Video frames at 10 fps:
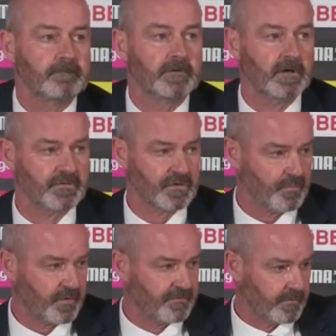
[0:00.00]
Yeah, it was a
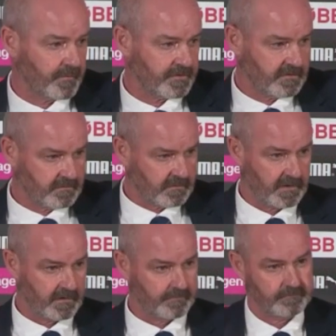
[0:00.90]
good performance.
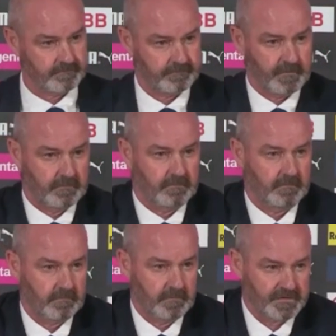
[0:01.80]

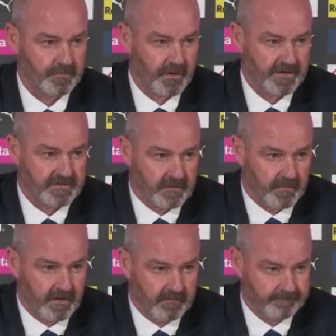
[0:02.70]
Not surprising to me.